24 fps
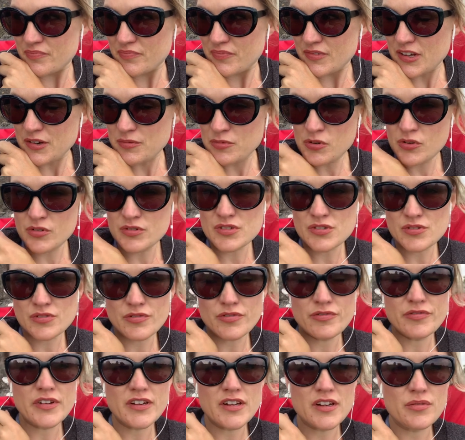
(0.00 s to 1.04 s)
I'm not sort
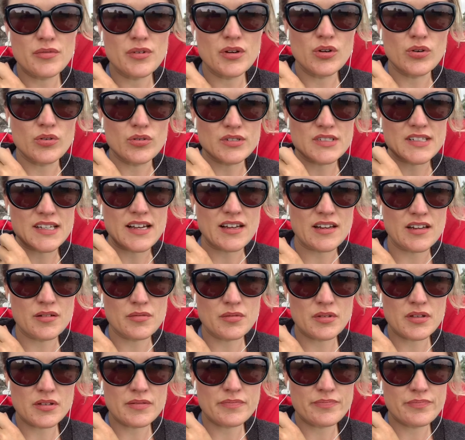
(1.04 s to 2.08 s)
of fed up with lockdown.
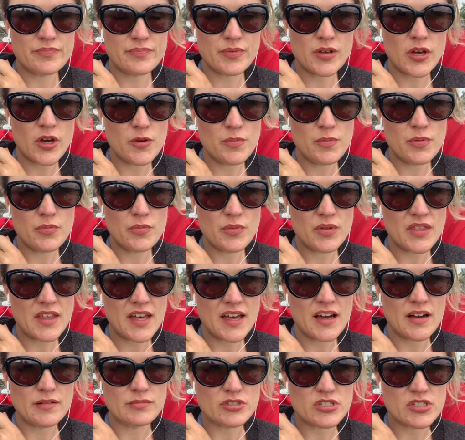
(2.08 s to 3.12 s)
I'm coping with
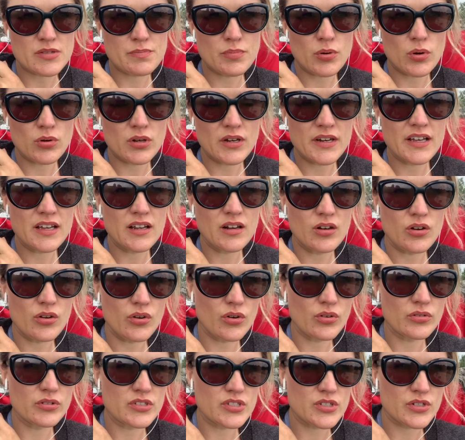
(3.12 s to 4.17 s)
that. I'm just poddling
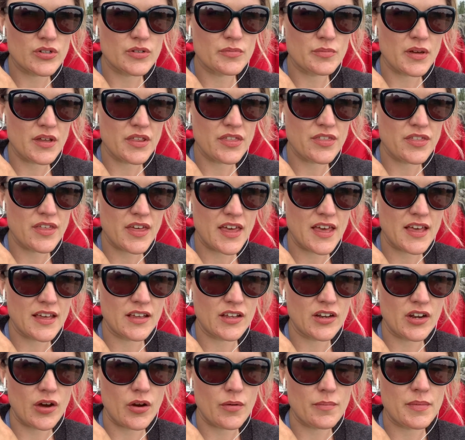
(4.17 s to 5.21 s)
along, doing my thing.
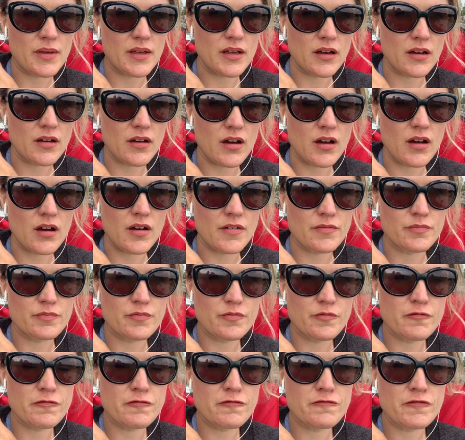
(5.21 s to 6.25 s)
You know, I've
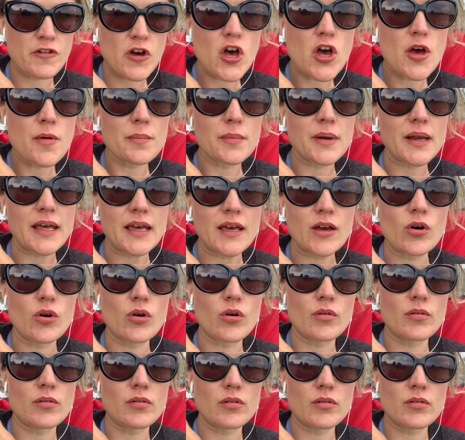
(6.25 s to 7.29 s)
firmly
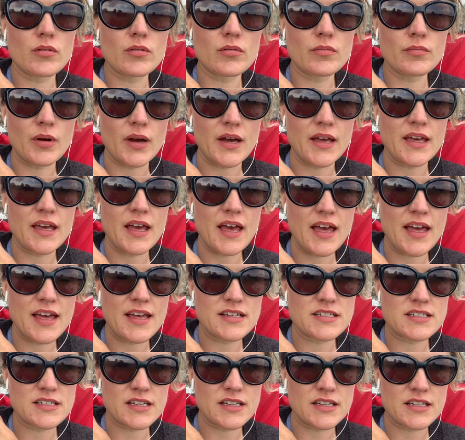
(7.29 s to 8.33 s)
got my
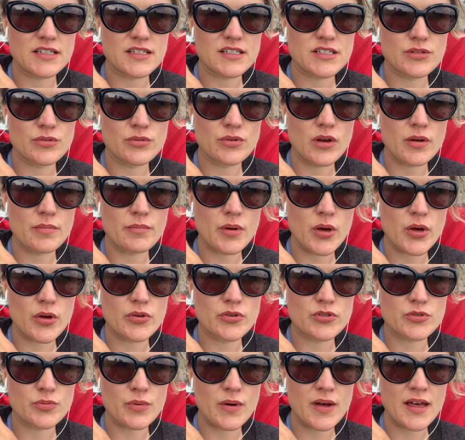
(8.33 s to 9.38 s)
head into a
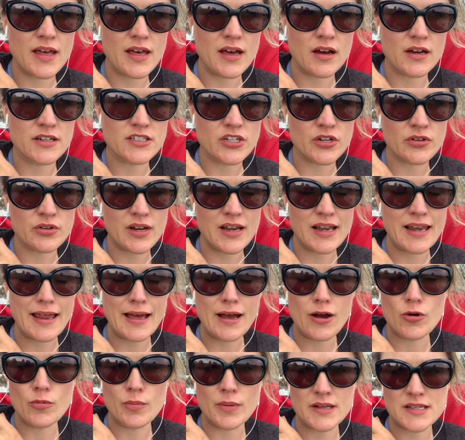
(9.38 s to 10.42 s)
mode where I don't
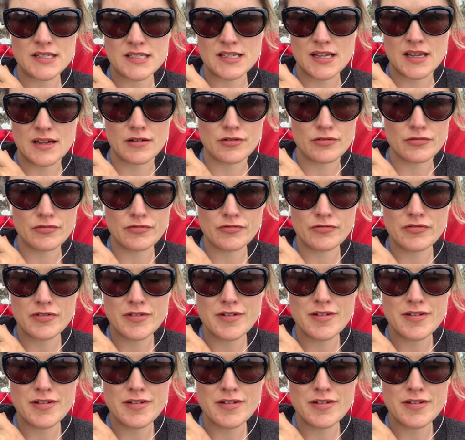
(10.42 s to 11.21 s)
allow myself